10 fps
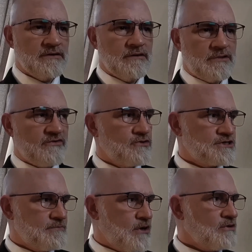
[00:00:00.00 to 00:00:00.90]
But of
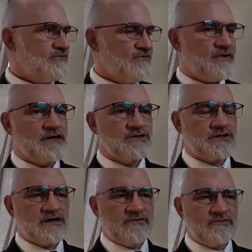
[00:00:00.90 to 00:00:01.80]
course, the bulk of the funding is
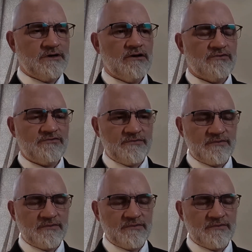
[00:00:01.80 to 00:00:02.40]
going to come from the Gulf.